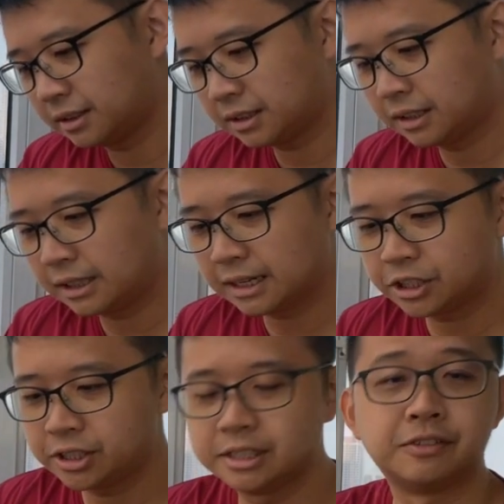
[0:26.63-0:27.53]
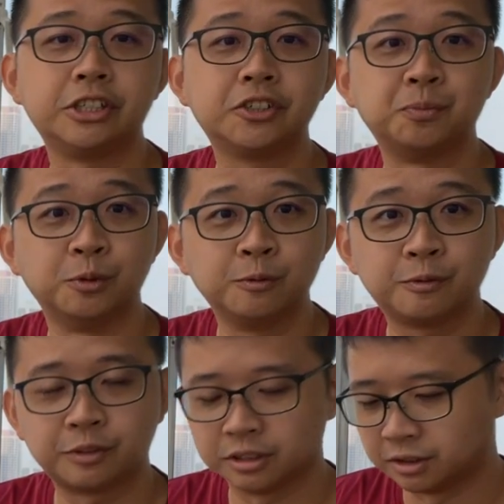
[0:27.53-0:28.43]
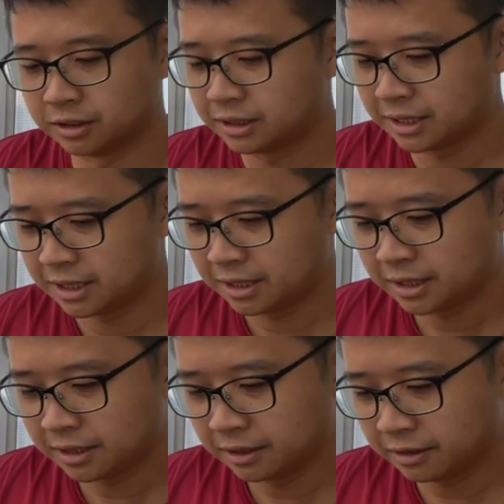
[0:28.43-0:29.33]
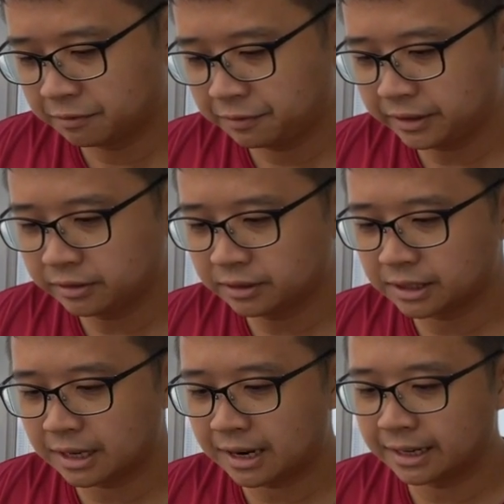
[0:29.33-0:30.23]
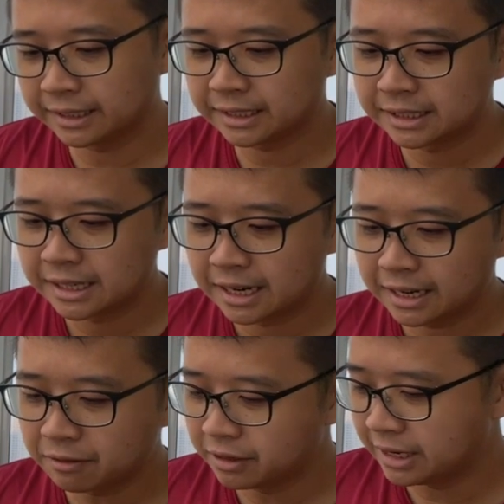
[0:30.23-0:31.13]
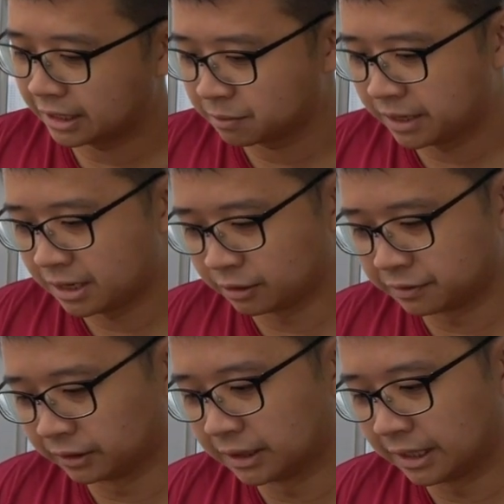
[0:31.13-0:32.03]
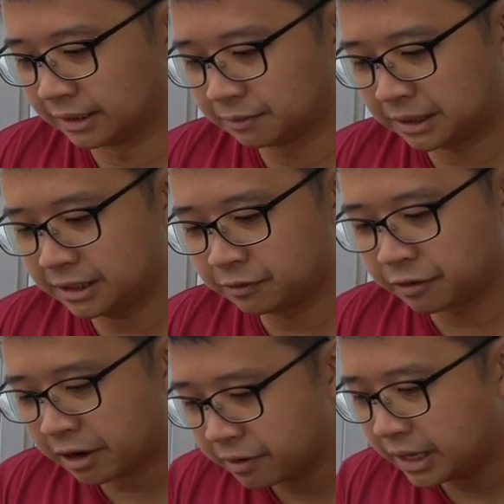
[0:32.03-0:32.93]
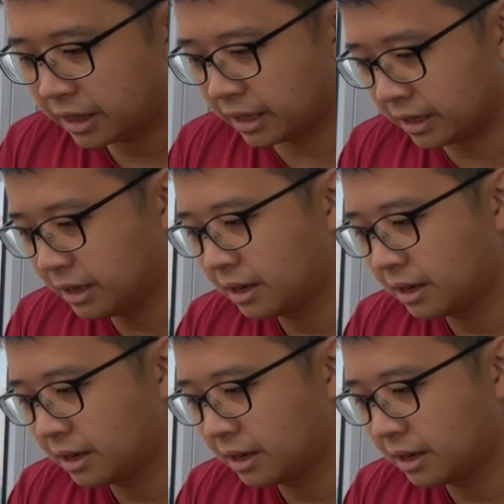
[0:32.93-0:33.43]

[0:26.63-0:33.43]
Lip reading: The texture is very smooth. It feels like, I can't really explain how it feels like, but it's very thin.